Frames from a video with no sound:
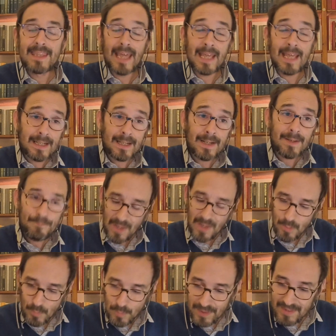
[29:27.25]
And then
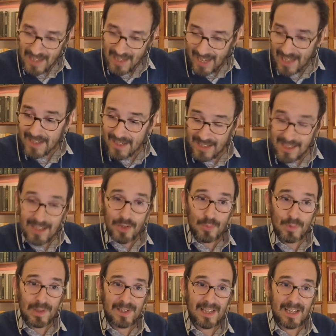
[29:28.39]
what the
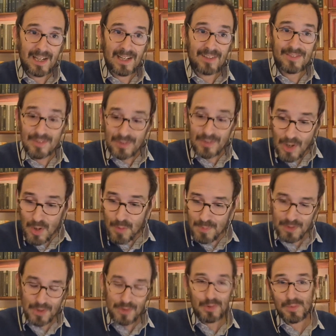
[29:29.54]
NDEers will tell us, no,
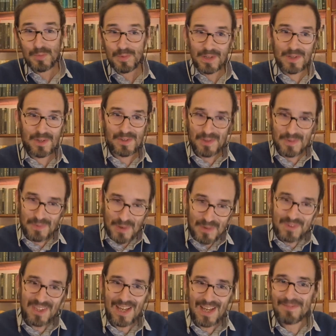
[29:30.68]
because you
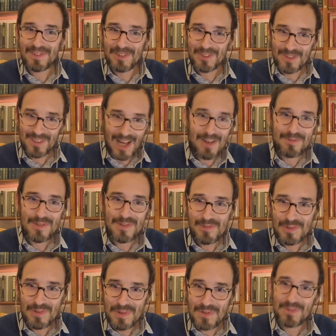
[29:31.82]
won't have this life
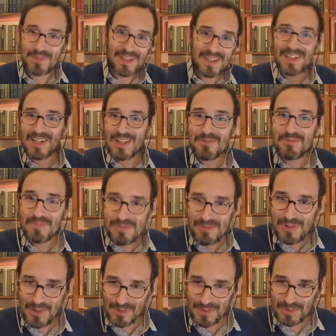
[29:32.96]
review if you didn't live
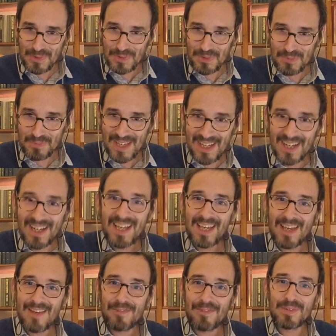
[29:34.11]
before, so to speak. Yeah?
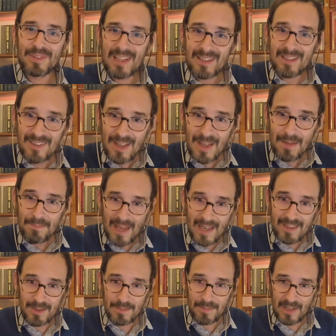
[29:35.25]
If you didn't
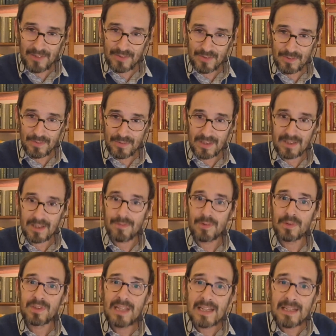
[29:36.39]
make the best of it,
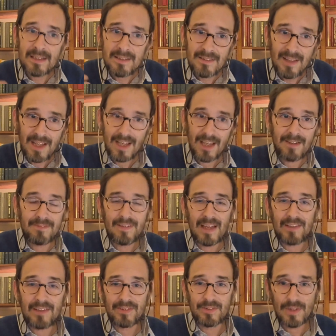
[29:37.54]
if you didn't
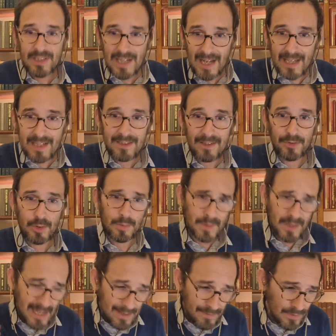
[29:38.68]
invest your kindness, your
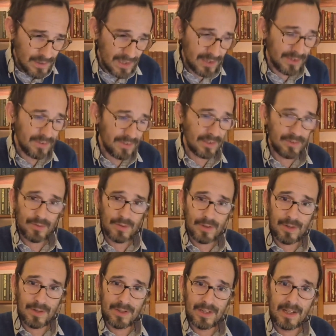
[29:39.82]
benevolence, and so
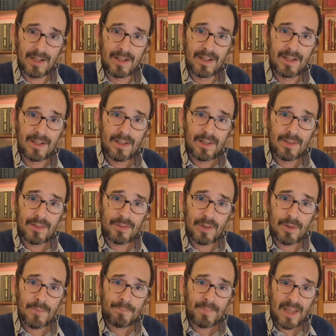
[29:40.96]
on. Yeah.
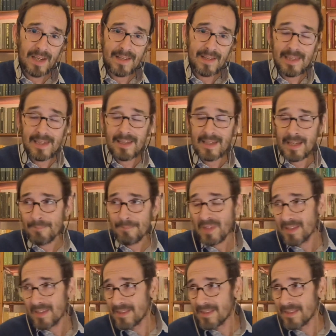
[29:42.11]
So, and I think